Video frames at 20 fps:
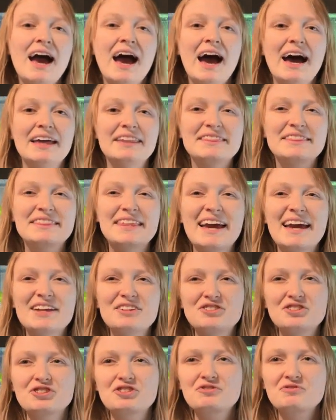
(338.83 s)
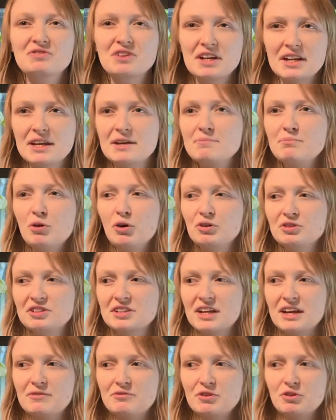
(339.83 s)
and they're just really important
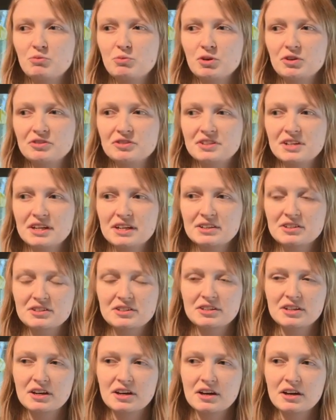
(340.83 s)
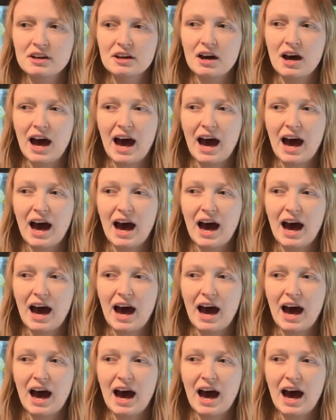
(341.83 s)
if you're wanting to